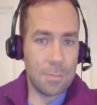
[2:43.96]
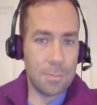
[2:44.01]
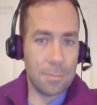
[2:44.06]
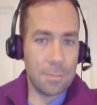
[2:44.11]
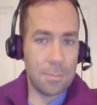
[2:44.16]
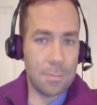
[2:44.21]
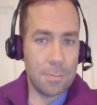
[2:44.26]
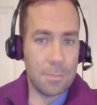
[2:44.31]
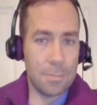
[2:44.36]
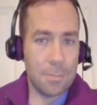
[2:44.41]

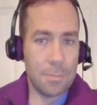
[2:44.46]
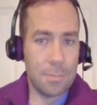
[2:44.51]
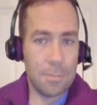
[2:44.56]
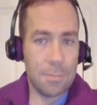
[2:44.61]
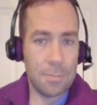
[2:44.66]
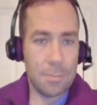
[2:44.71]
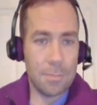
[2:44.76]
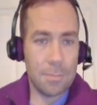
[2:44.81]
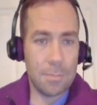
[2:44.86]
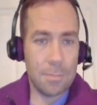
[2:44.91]

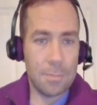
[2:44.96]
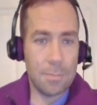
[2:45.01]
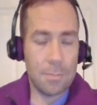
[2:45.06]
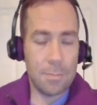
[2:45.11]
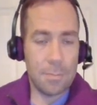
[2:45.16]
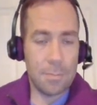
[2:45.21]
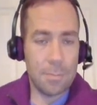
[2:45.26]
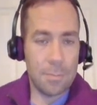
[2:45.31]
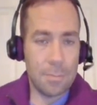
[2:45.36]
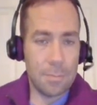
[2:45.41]

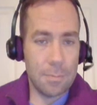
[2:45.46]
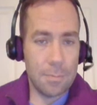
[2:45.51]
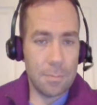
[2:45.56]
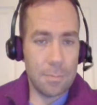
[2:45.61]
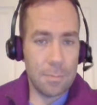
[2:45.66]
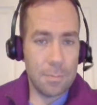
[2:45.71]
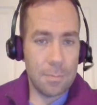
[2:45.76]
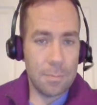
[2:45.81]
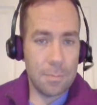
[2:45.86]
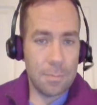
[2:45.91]

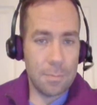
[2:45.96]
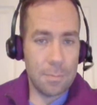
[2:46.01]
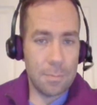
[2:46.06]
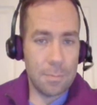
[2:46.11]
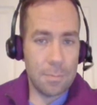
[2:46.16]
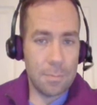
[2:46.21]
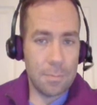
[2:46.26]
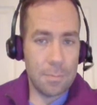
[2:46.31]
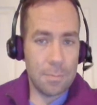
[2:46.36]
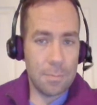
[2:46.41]

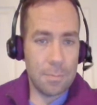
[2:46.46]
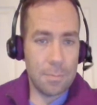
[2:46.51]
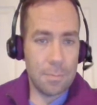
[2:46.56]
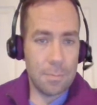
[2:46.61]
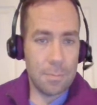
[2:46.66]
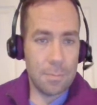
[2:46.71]
(not speaking)